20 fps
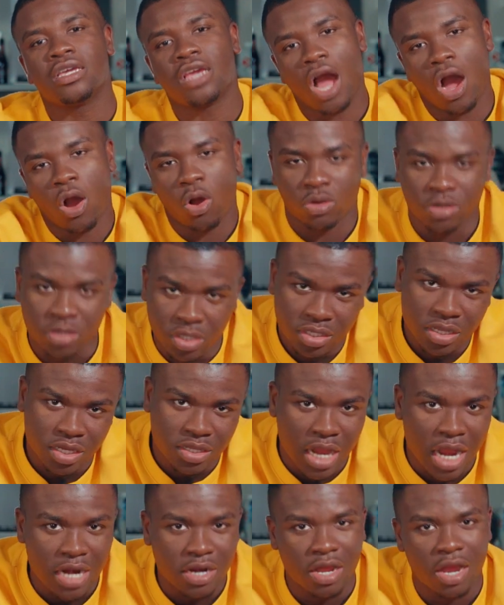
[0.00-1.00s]
yo, you
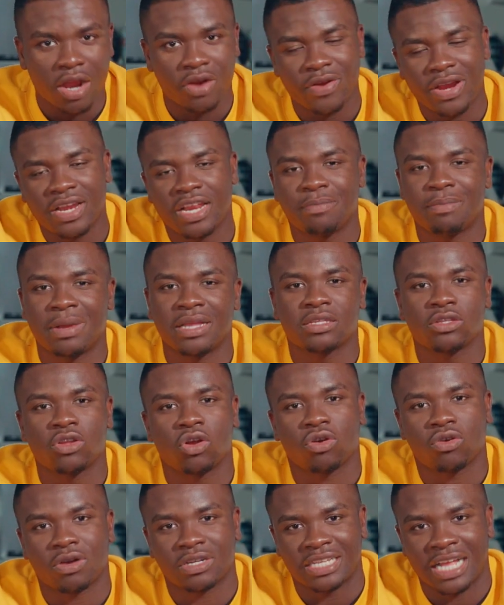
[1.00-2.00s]
done now already. Man's
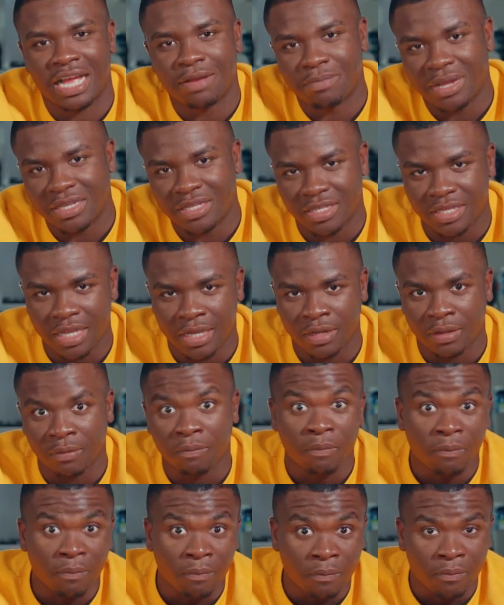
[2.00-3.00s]
not cross-eyed, man steady.
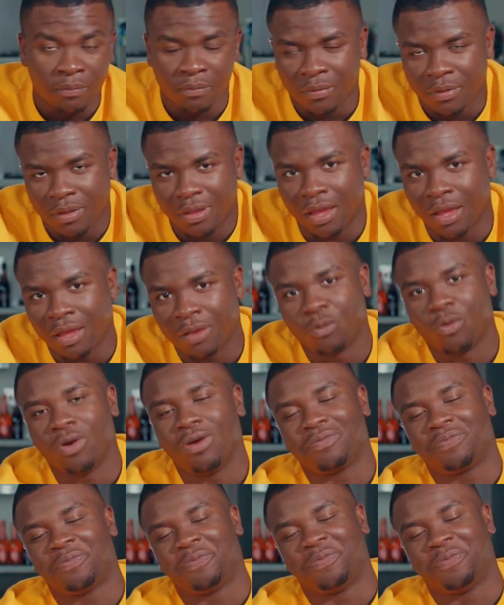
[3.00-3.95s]
Yeah? What?